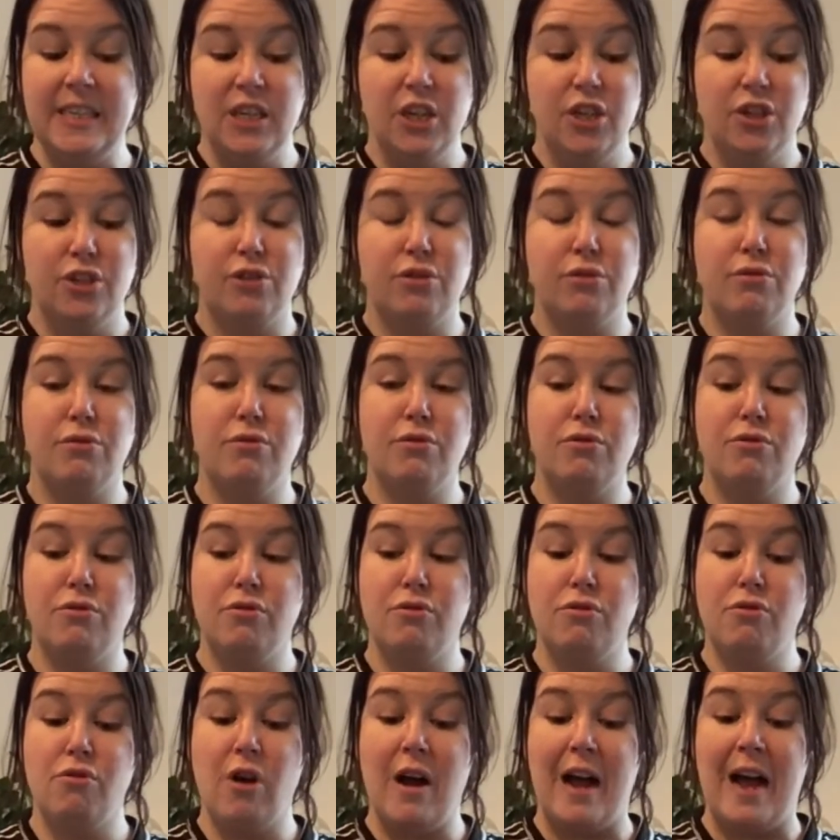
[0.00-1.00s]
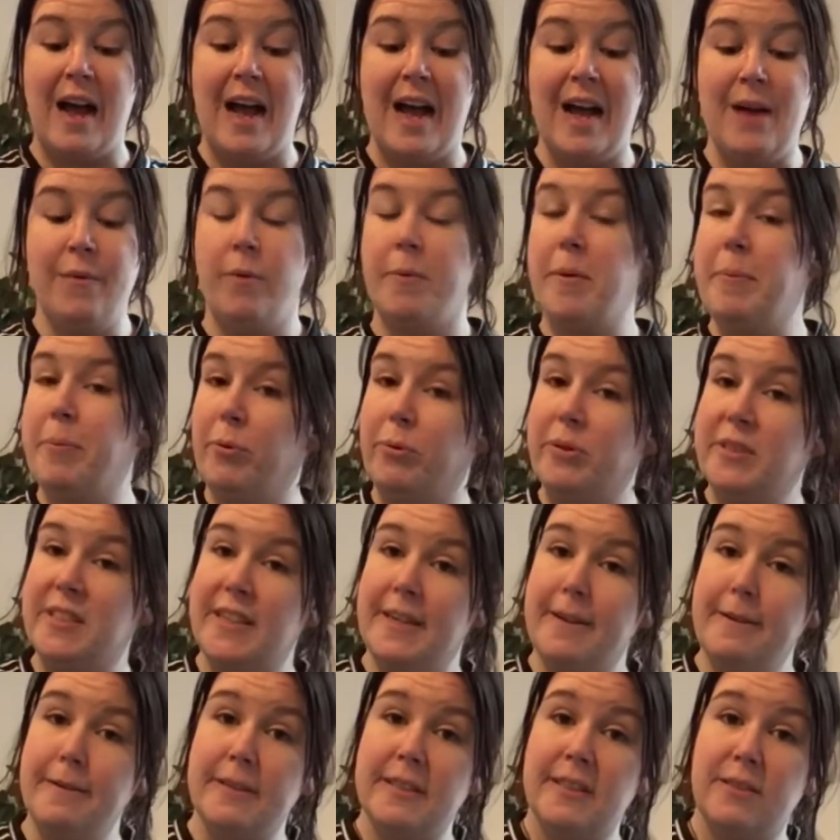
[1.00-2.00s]
So I will be posting
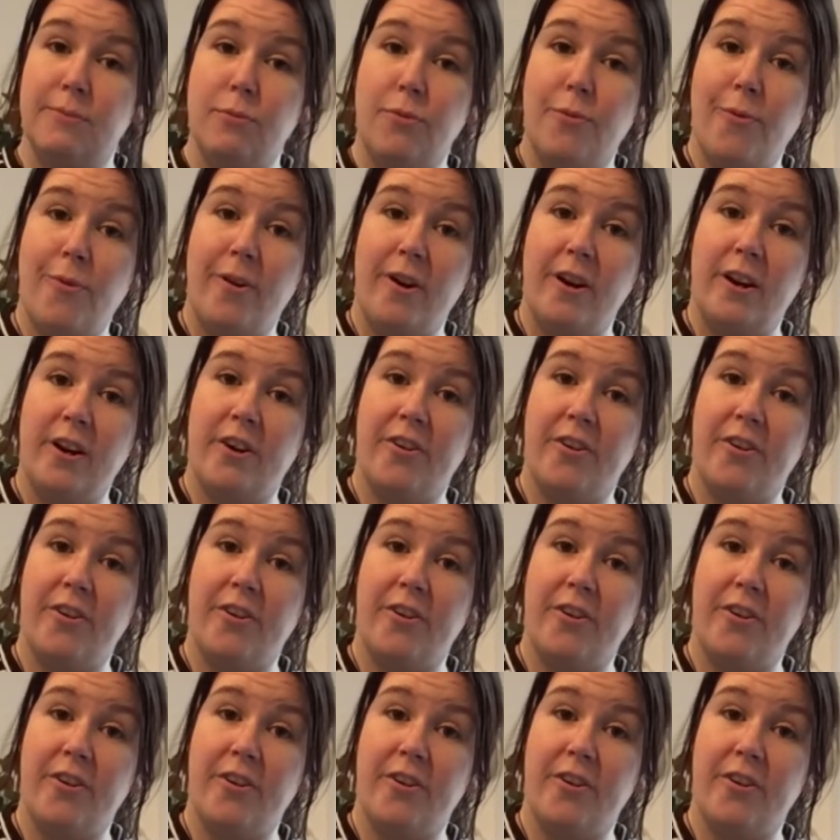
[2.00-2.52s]
some more